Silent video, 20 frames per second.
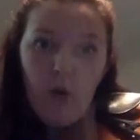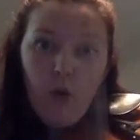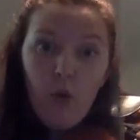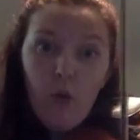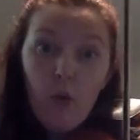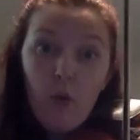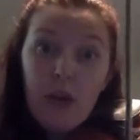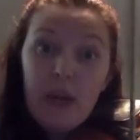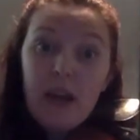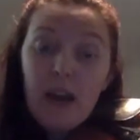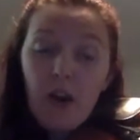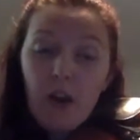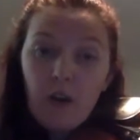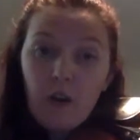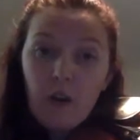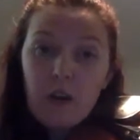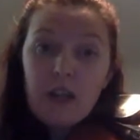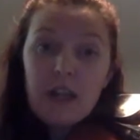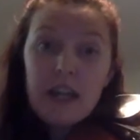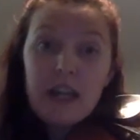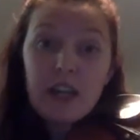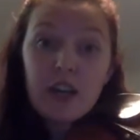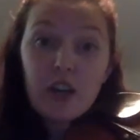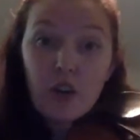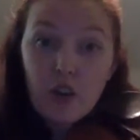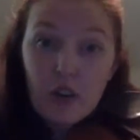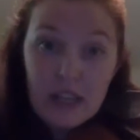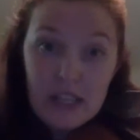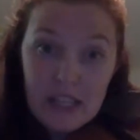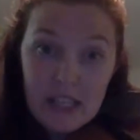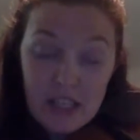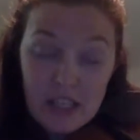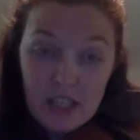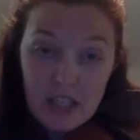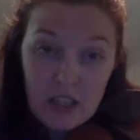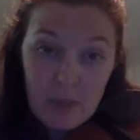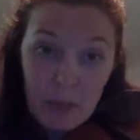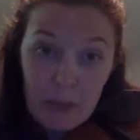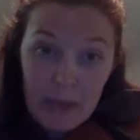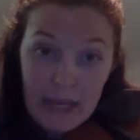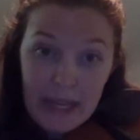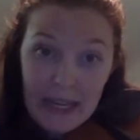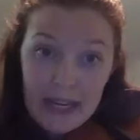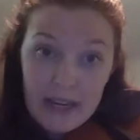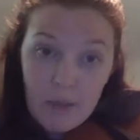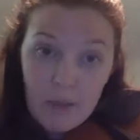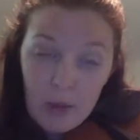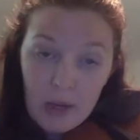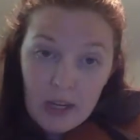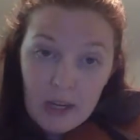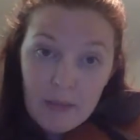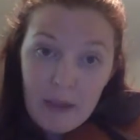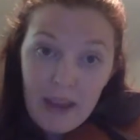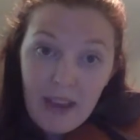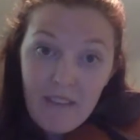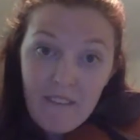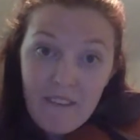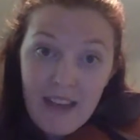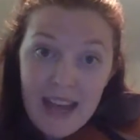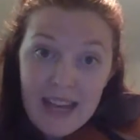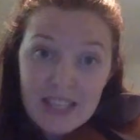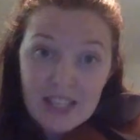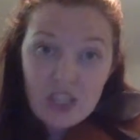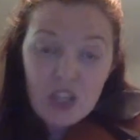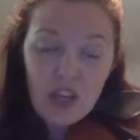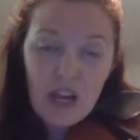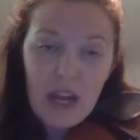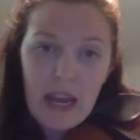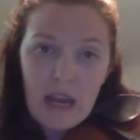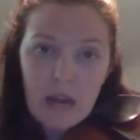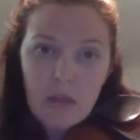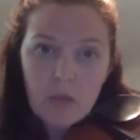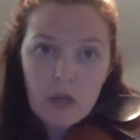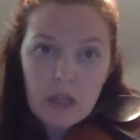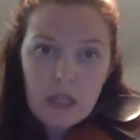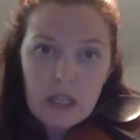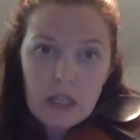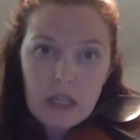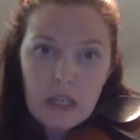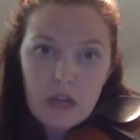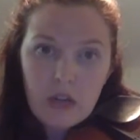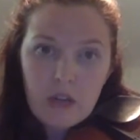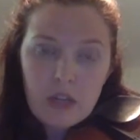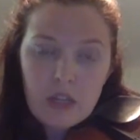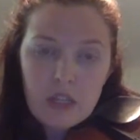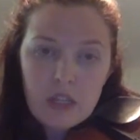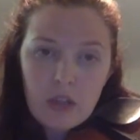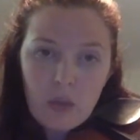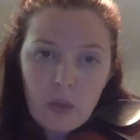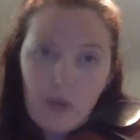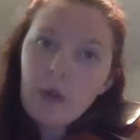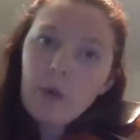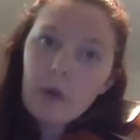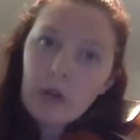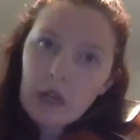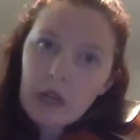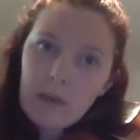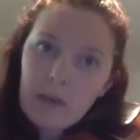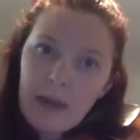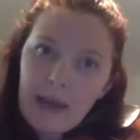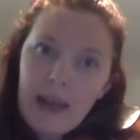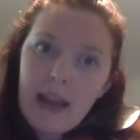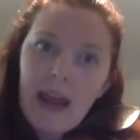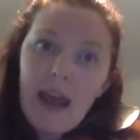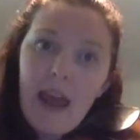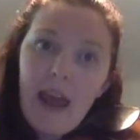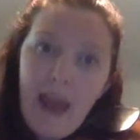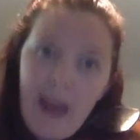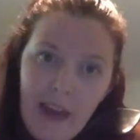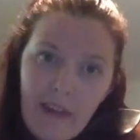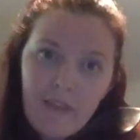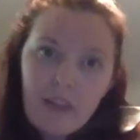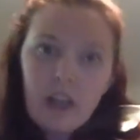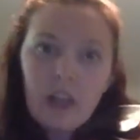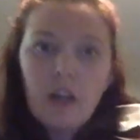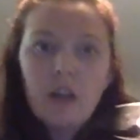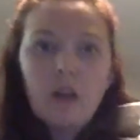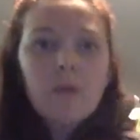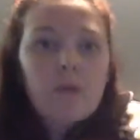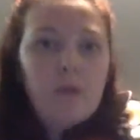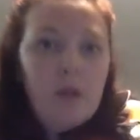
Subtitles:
We are going to increase the speed, we're going to make it faster, and we're going to increase the weight. We're going to make it heavier.